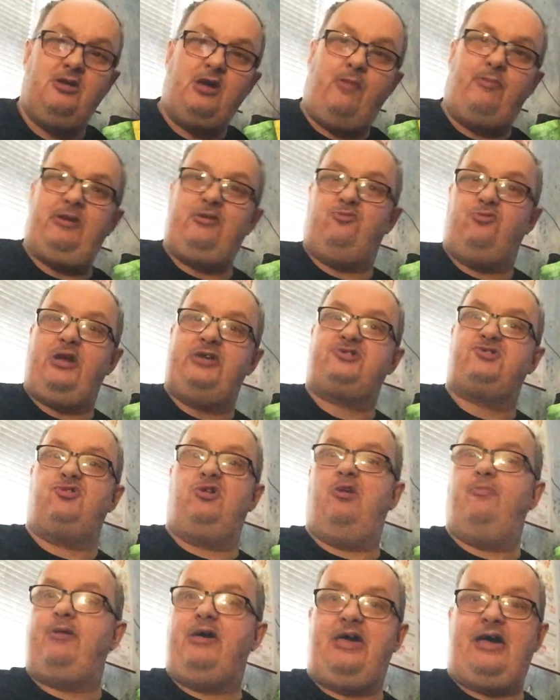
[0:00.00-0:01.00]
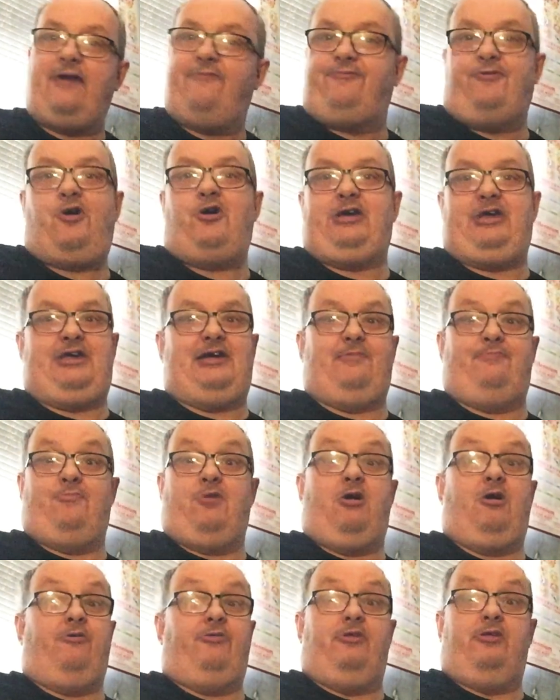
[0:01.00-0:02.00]
I mean, Retro Bear, I thought he had
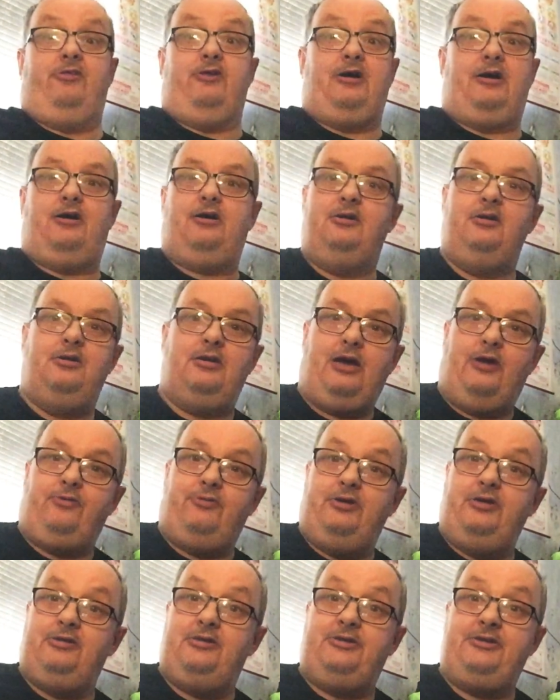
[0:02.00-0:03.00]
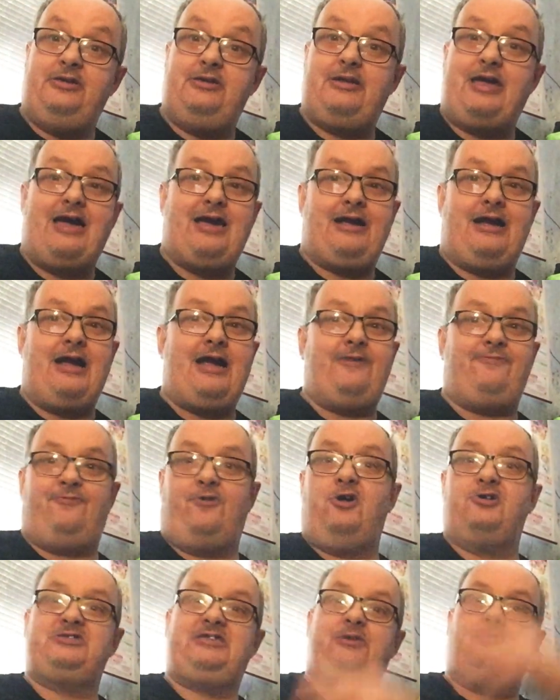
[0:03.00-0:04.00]
more than that. I really did. I
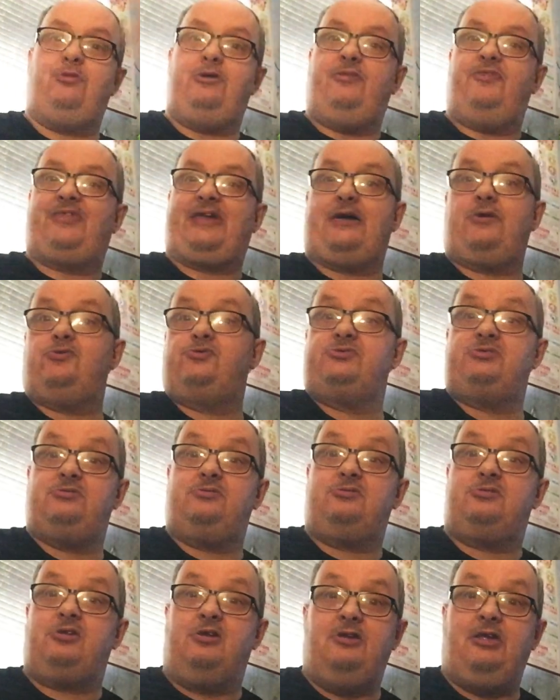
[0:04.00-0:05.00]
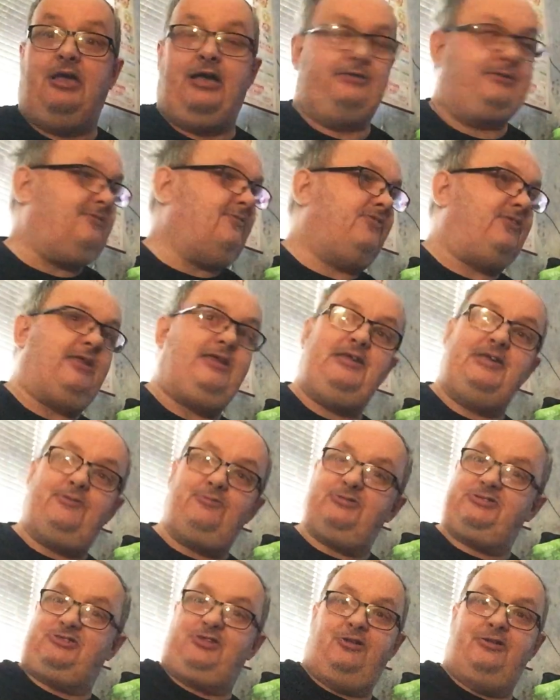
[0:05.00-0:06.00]
thought he were in thousands. I didn't think
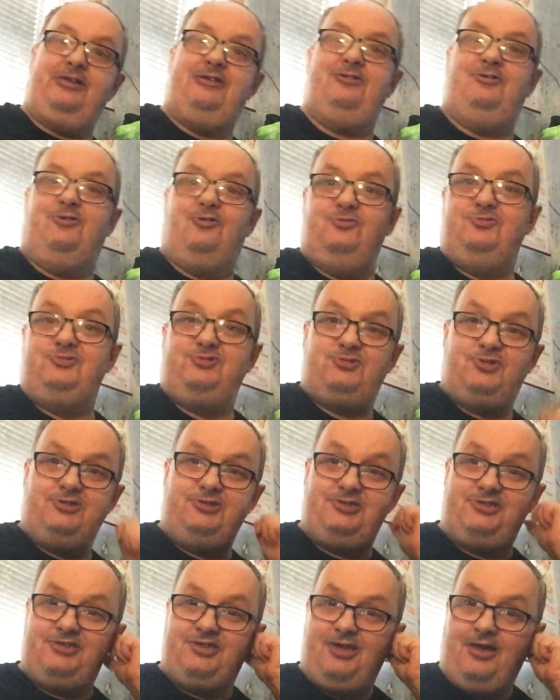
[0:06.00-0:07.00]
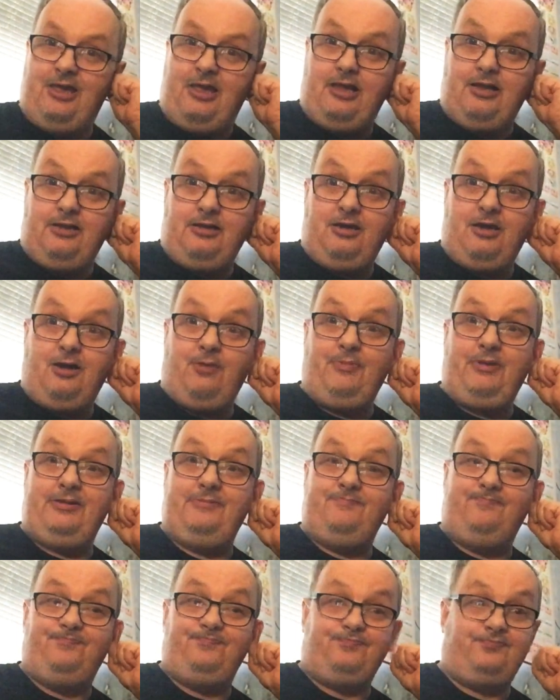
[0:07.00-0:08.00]
he was still in hundreds. You know what I
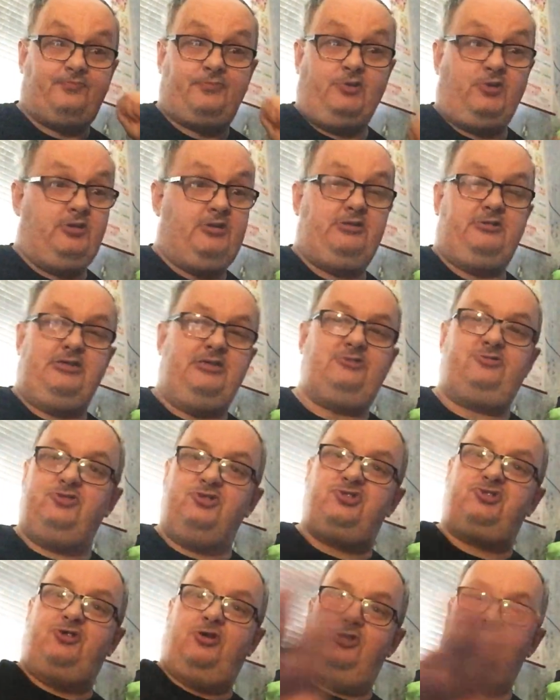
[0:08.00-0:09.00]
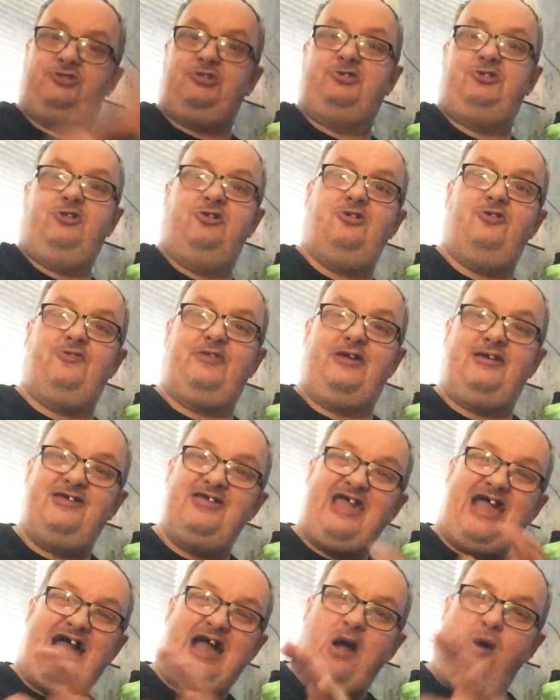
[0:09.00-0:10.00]
mean? It just goes to show
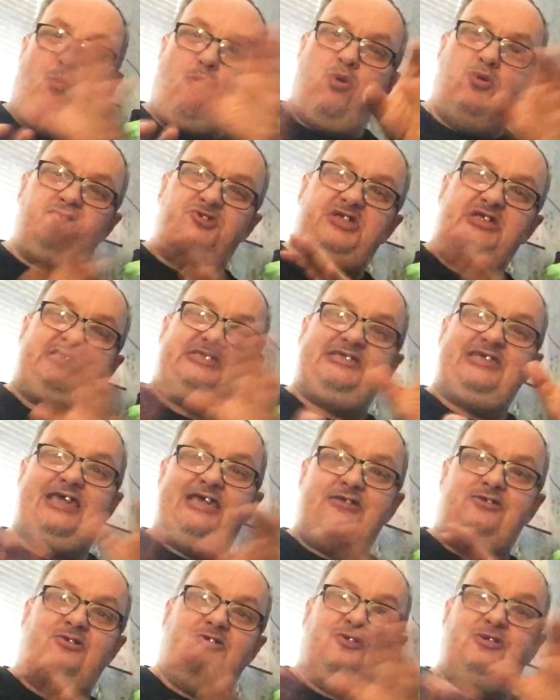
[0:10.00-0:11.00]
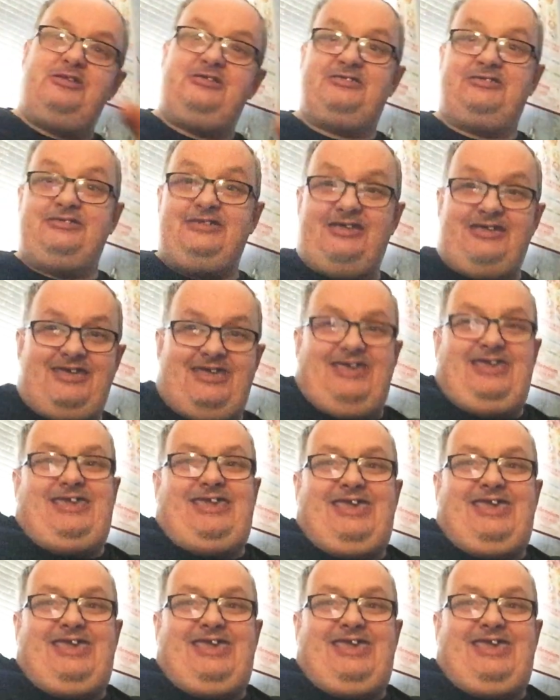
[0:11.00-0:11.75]
that how much you take notice, isn't it?